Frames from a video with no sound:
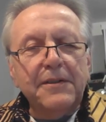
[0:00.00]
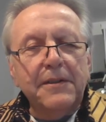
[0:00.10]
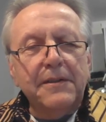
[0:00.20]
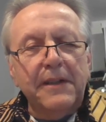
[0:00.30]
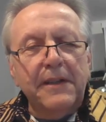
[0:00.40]

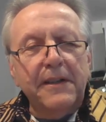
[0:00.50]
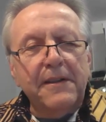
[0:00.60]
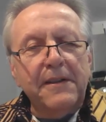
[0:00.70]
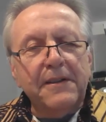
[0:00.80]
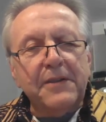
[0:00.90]
nearly
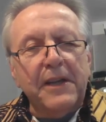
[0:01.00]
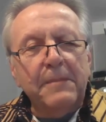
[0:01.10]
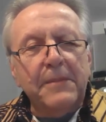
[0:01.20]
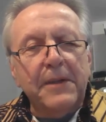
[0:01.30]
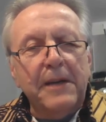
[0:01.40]
the
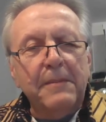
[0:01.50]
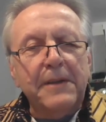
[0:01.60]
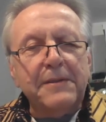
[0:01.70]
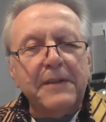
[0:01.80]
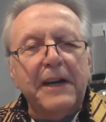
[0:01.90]
same time
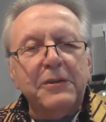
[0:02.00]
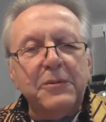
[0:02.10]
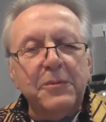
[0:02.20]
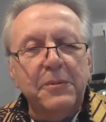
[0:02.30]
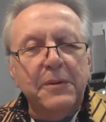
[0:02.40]
as I
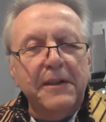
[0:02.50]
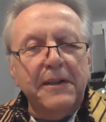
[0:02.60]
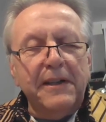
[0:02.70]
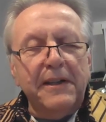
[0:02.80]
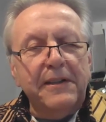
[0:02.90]
do,
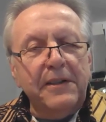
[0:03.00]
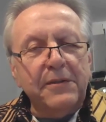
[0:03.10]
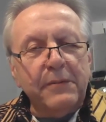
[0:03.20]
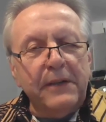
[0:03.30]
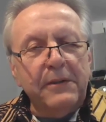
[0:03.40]
and
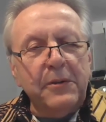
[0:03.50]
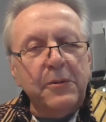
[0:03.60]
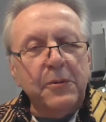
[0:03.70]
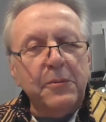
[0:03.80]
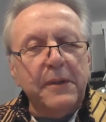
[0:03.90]
he's writing
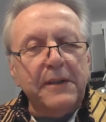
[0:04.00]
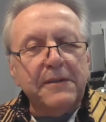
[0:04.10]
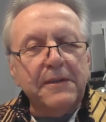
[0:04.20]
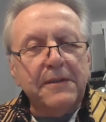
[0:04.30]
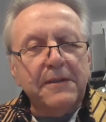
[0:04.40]
good
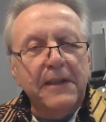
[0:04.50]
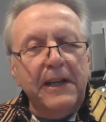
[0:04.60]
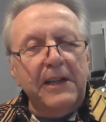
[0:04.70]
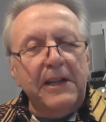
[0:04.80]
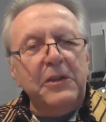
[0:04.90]
westerns.
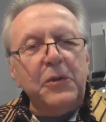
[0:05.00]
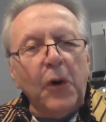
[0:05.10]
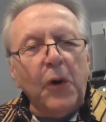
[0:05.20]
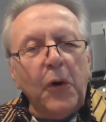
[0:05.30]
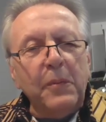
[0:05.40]
In
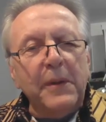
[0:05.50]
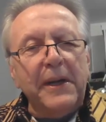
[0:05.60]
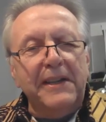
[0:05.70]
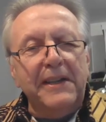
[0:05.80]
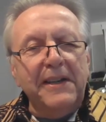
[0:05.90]

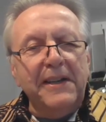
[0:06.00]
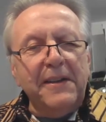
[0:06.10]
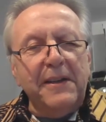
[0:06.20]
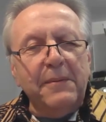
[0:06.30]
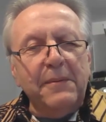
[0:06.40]
Norway,
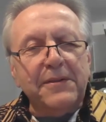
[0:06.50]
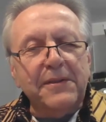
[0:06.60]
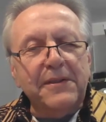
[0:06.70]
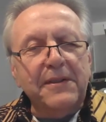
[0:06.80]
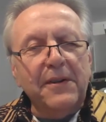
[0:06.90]
there was
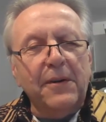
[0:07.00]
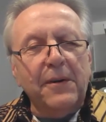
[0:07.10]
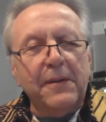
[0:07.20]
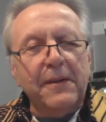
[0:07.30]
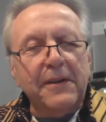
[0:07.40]
an
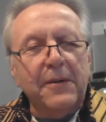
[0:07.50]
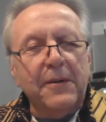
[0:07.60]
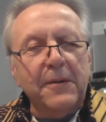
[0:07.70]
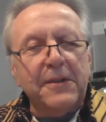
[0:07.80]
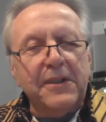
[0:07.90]
author
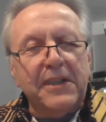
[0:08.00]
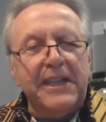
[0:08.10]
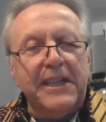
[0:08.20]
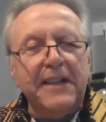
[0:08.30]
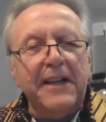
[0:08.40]
called
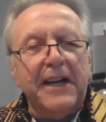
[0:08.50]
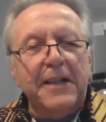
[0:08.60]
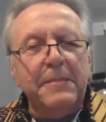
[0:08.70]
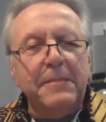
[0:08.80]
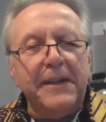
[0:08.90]
Kjell
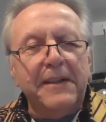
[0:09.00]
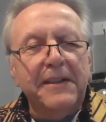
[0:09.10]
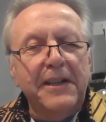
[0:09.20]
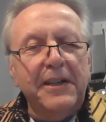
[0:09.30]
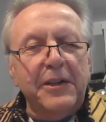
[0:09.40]
Halving.
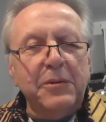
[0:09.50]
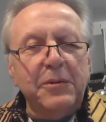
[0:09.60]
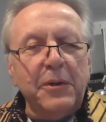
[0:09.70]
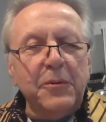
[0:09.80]
He wrote